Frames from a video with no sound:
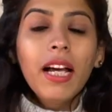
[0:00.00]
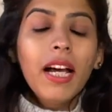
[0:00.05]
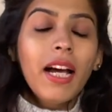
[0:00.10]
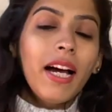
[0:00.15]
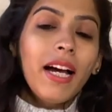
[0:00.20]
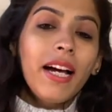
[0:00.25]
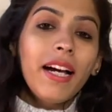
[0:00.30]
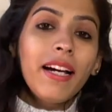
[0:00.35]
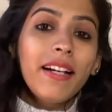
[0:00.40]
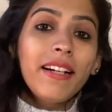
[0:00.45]

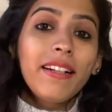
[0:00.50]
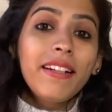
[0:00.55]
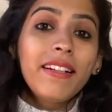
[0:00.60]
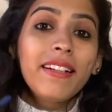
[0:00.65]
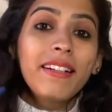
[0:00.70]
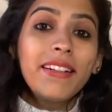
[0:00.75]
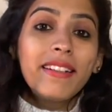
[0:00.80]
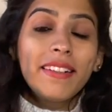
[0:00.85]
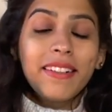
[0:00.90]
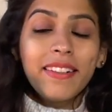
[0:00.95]
and
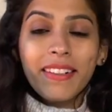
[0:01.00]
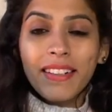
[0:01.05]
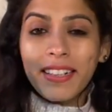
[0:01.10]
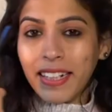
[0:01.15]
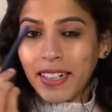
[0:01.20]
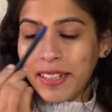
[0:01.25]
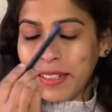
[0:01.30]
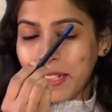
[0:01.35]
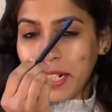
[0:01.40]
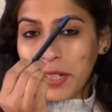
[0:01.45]

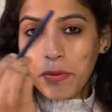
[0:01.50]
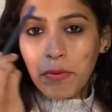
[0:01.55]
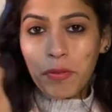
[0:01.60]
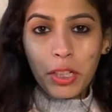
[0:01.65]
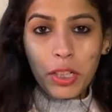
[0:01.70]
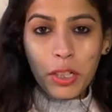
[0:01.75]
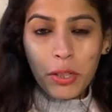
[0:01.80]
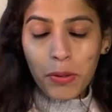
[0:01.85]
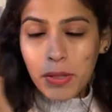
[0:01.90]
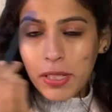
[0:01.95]
that video's